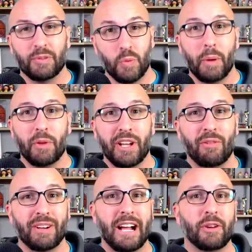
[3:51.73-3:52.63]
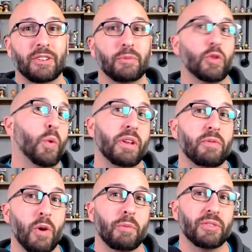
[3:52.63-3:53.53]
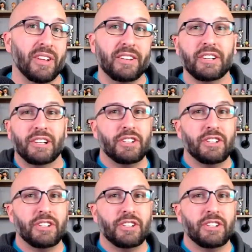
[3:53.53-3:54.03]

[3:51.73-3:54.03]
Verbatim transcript: what I'm looking at right now, he's up 24%